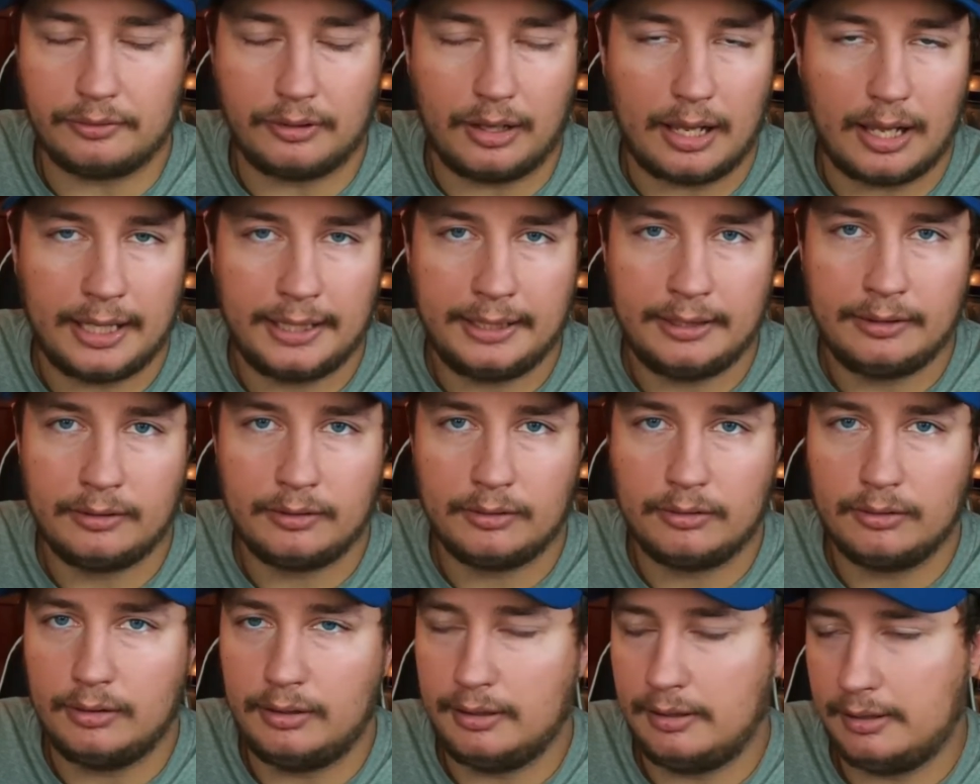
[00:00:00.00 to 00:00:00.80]
line,
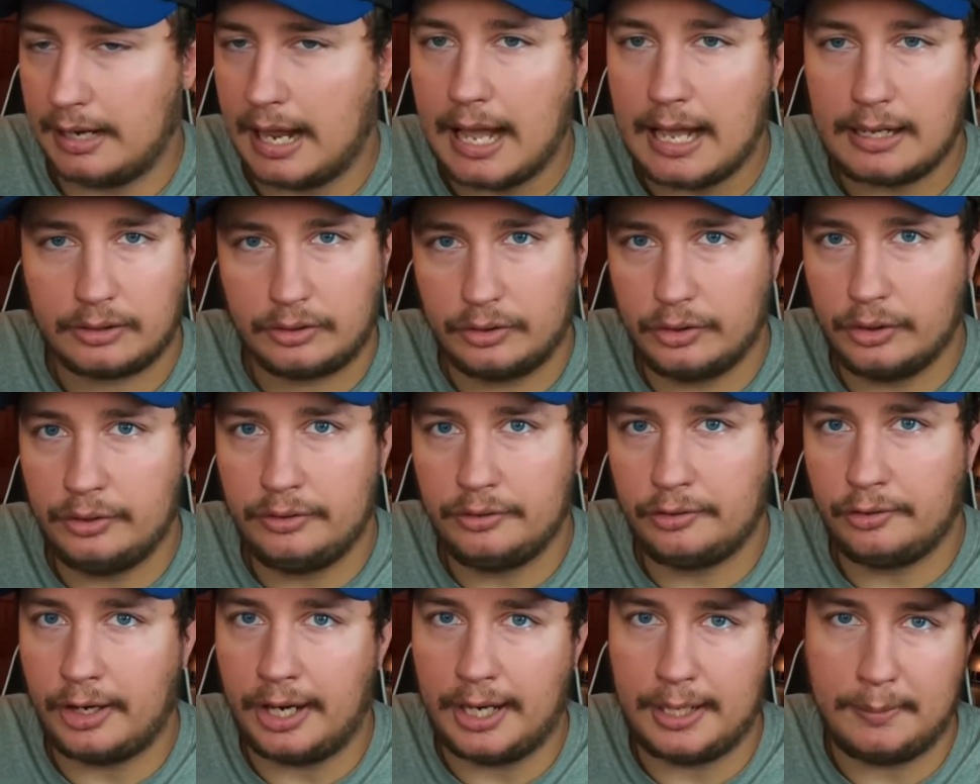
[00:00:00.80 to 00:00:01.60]
not good
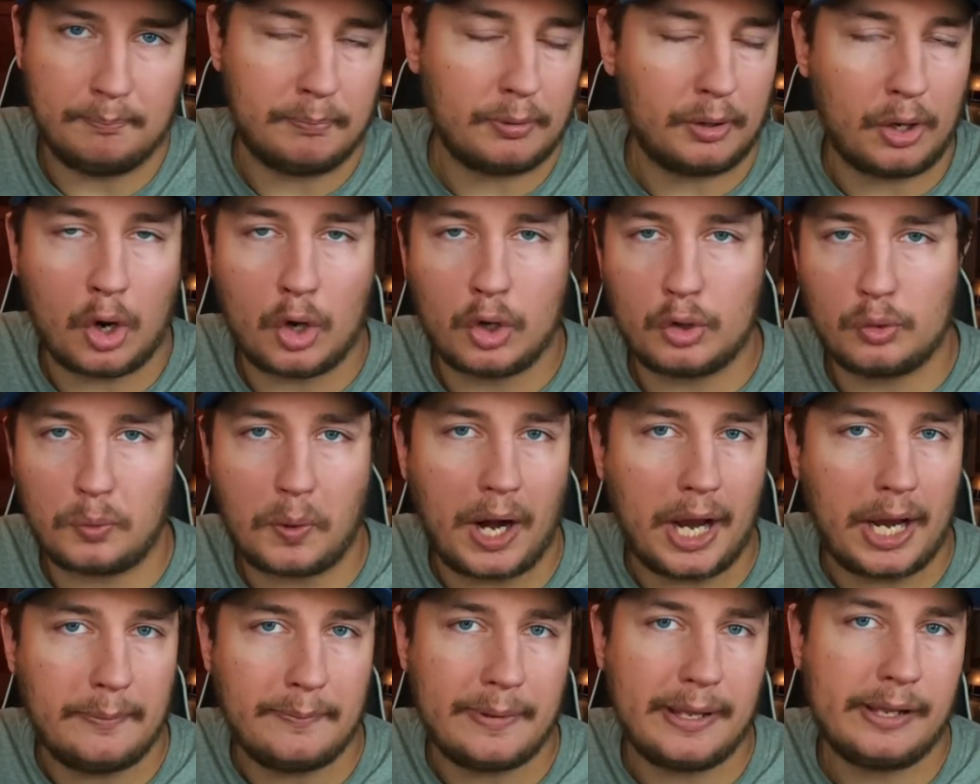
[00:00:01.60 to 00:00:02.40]
today. Bernard
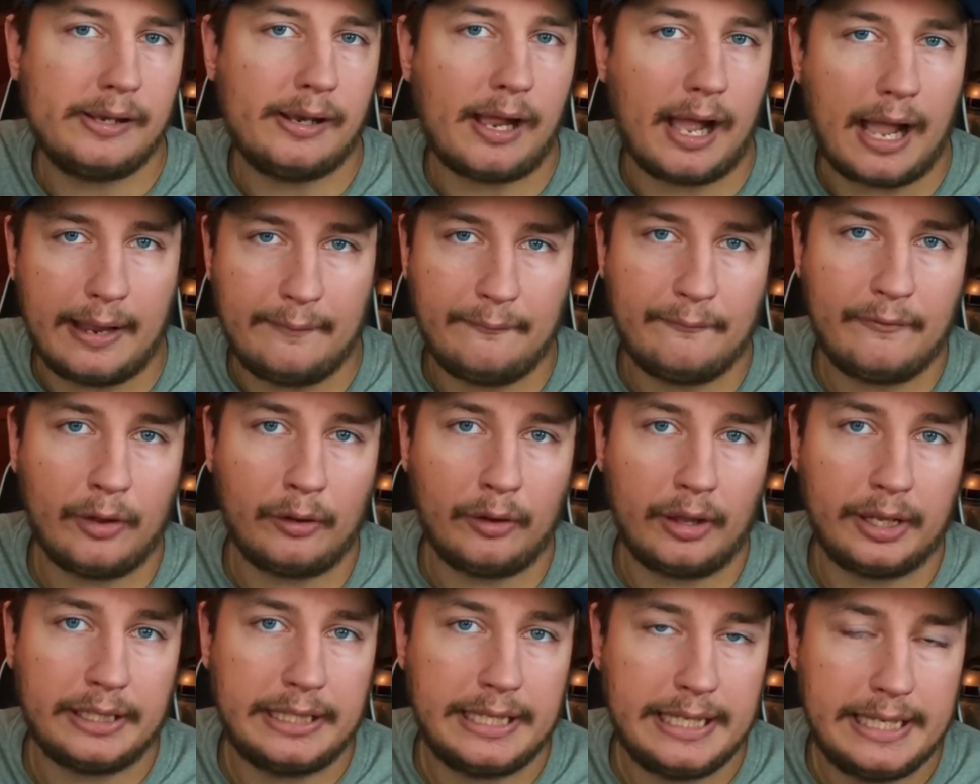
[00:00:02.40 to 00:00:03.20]
Raimann, I
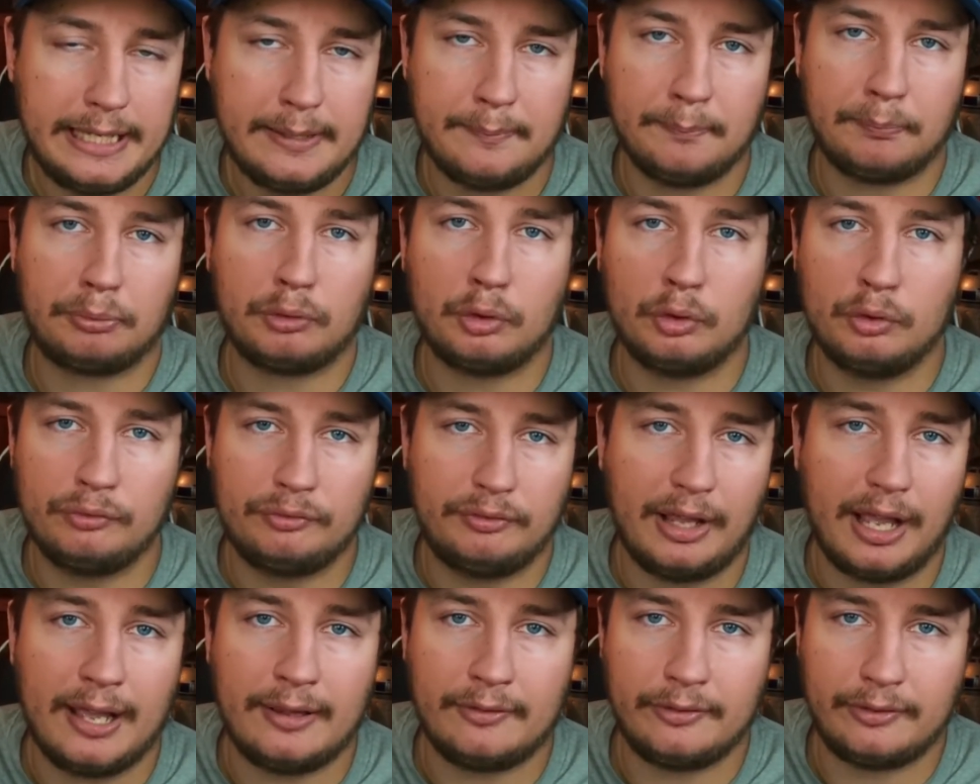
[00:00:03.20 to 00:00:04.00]
felt like he
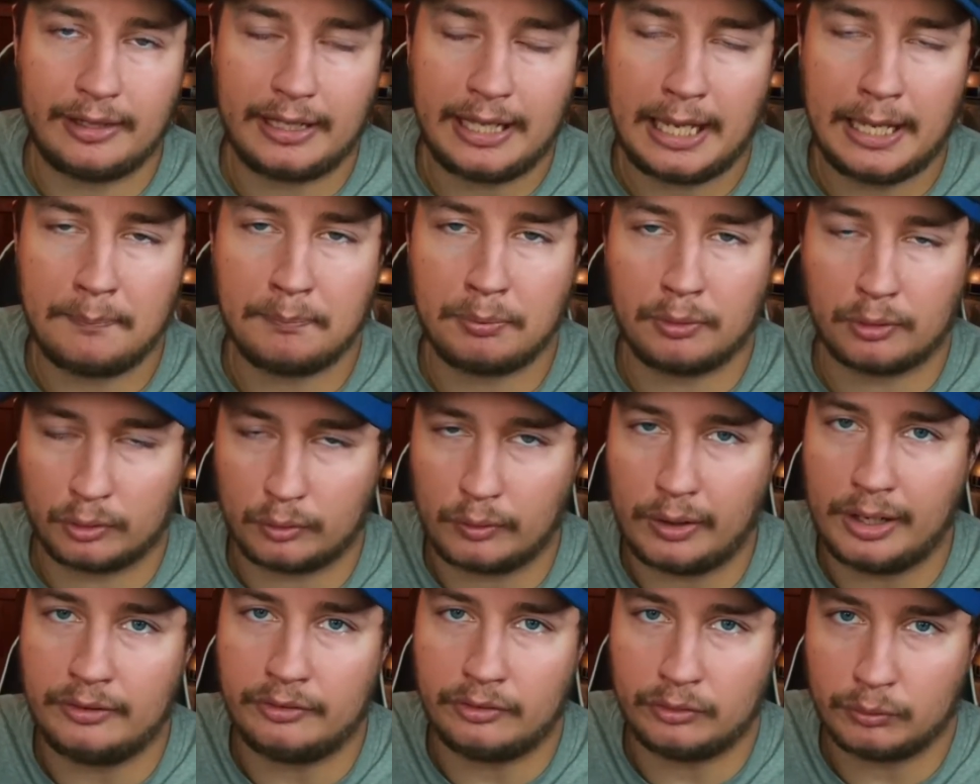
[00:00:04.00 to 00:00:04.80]
improved as the game
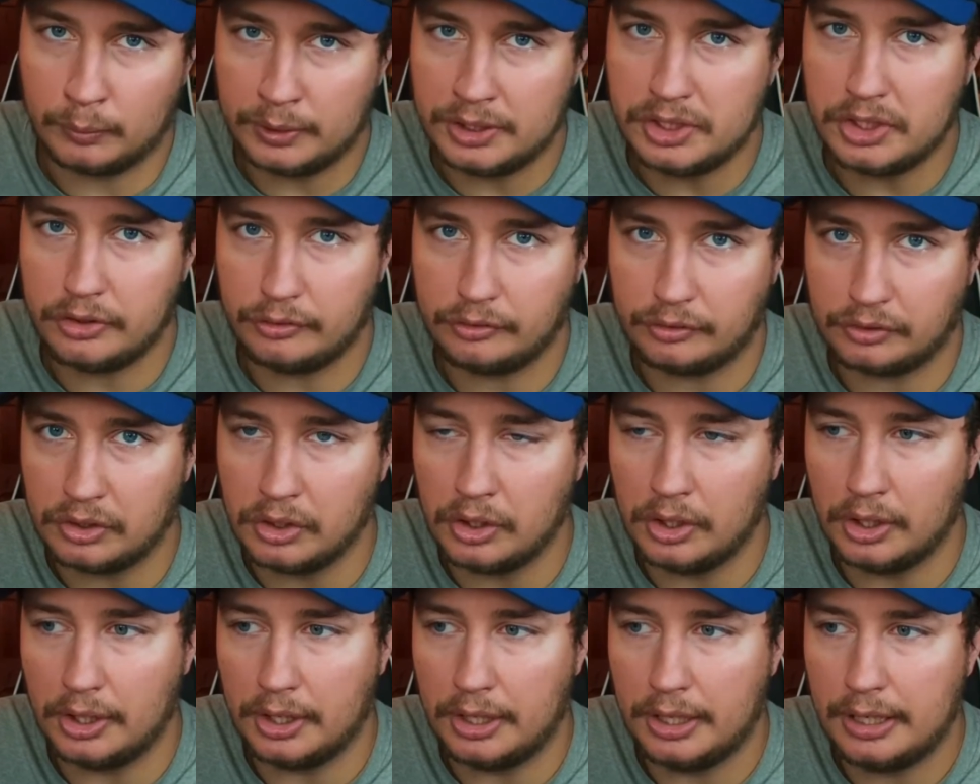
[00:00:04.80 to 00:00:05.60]
progressed, which is
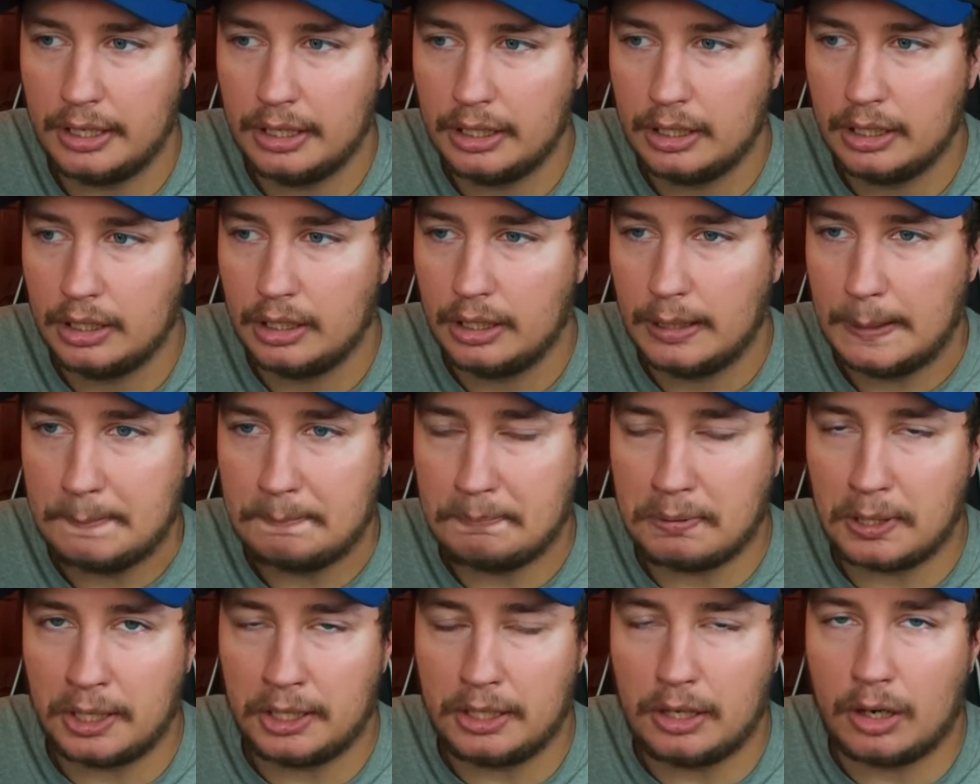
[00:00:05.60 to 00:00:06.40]
good.
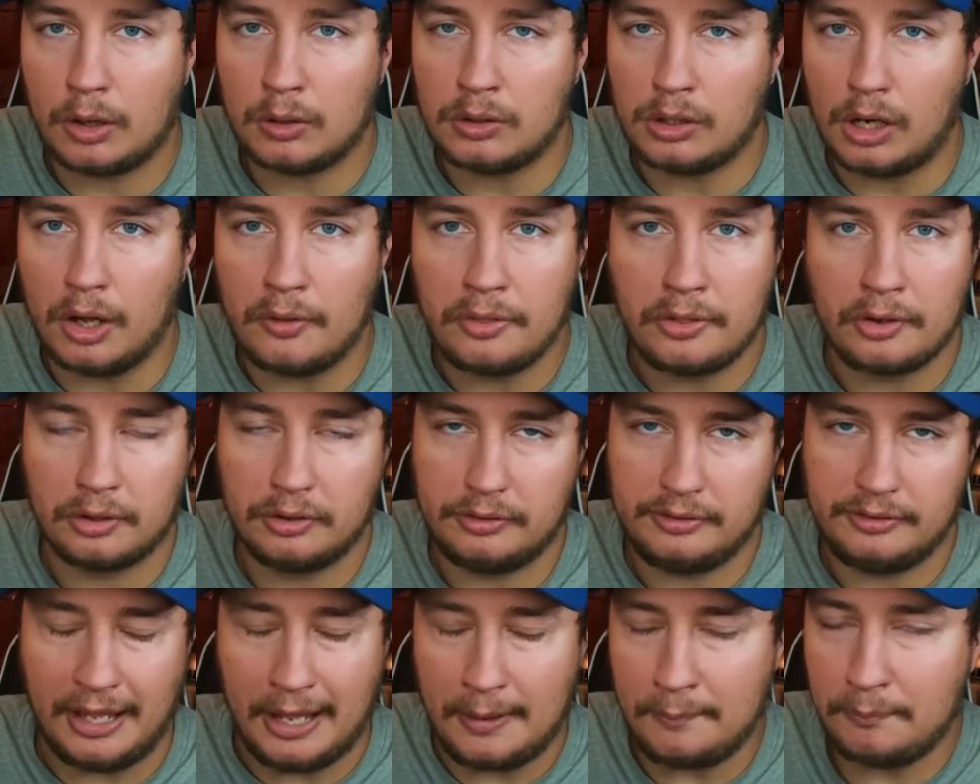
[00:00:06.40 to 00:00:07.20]
But our other
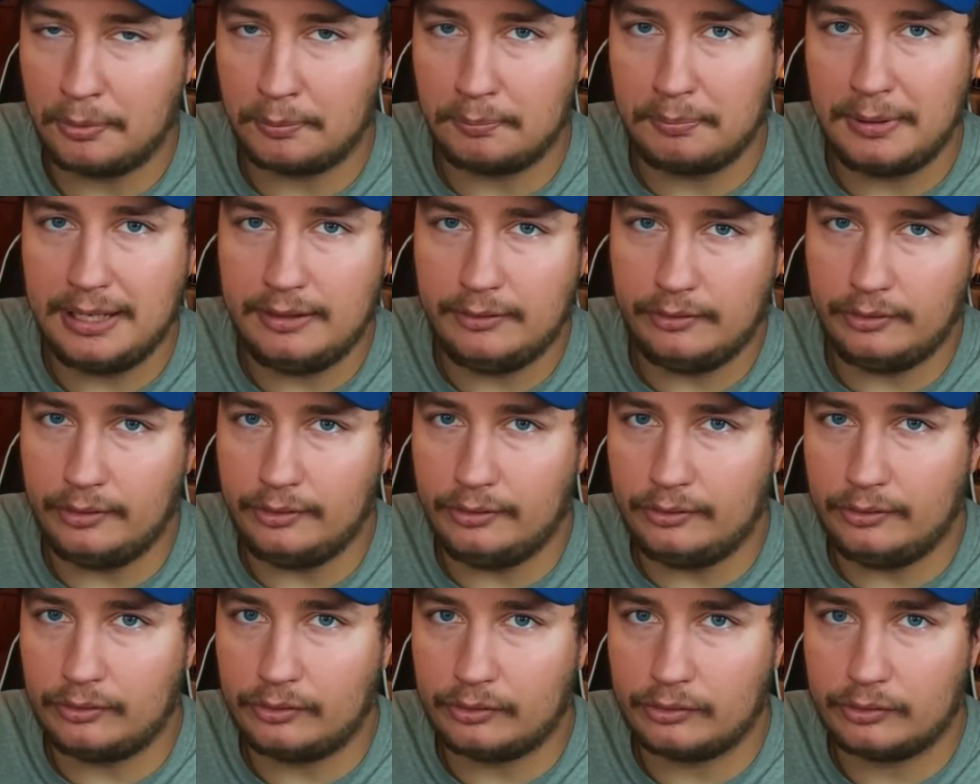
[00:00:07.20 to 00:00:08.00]
depth
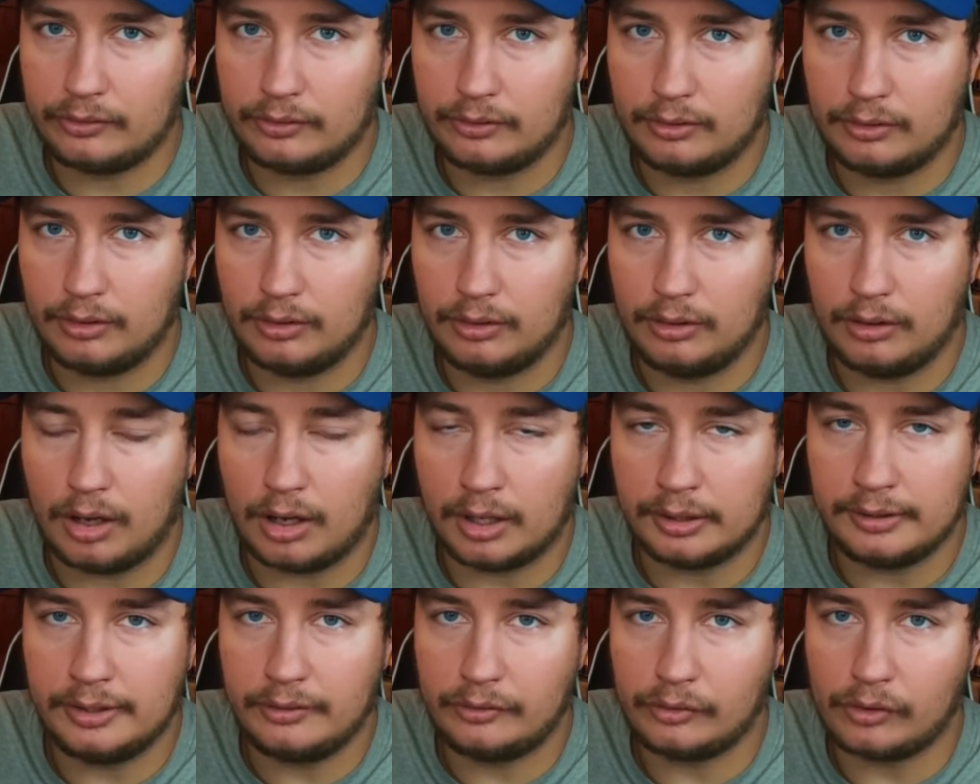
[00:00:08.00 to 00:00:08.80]
pieces
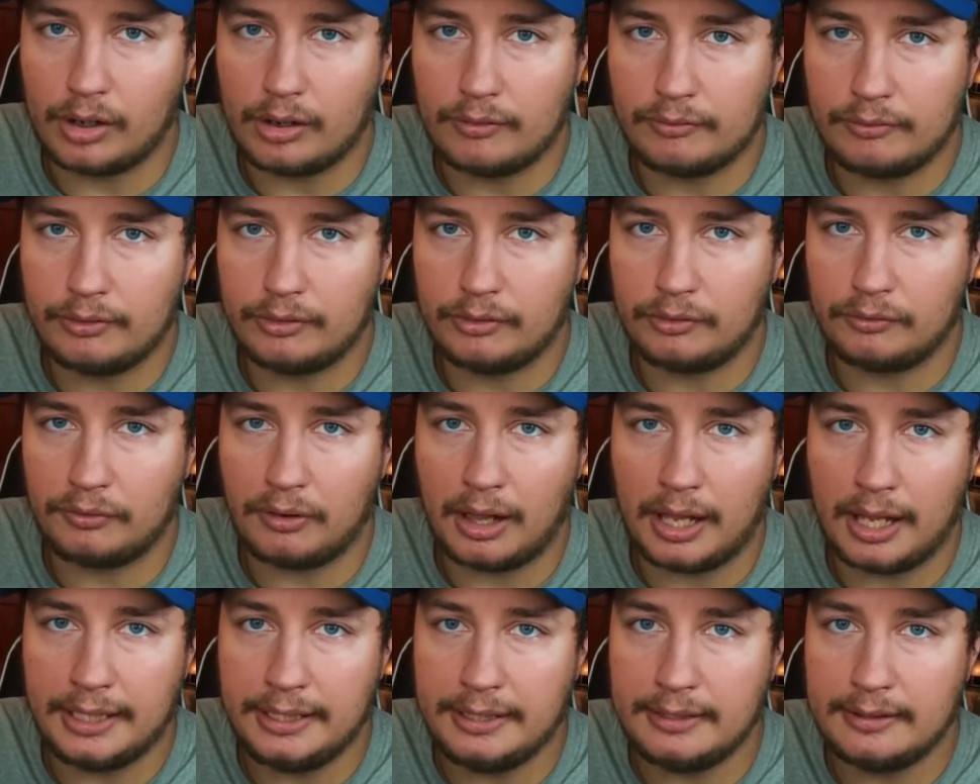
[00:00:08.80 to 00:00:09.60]
on this offensive
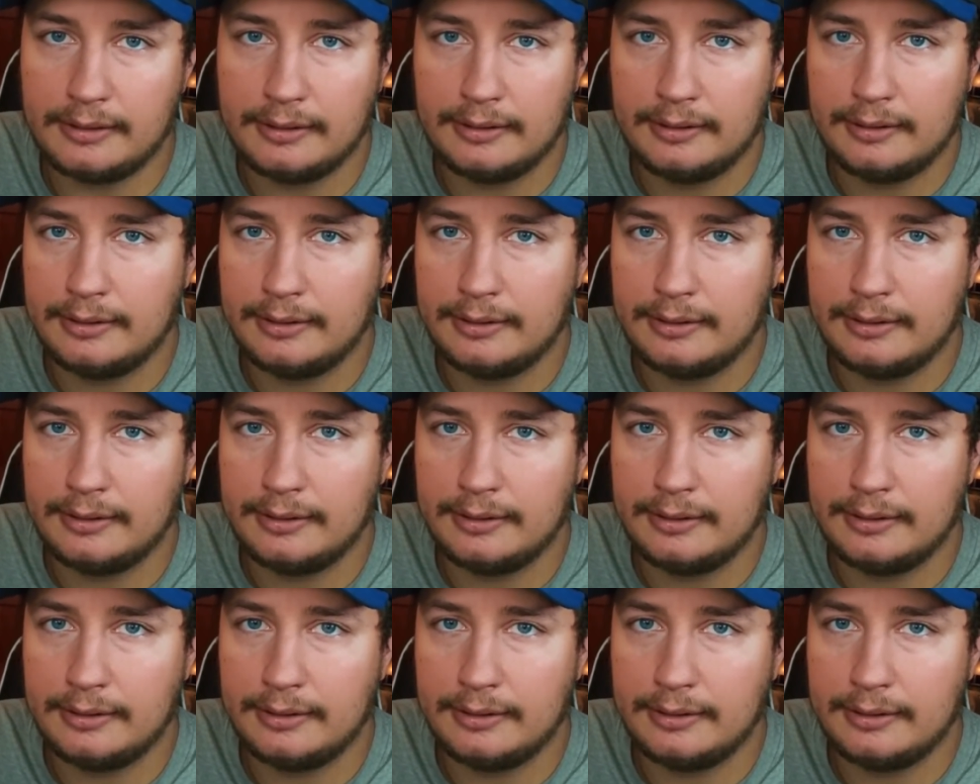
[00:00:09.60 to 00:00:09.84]
line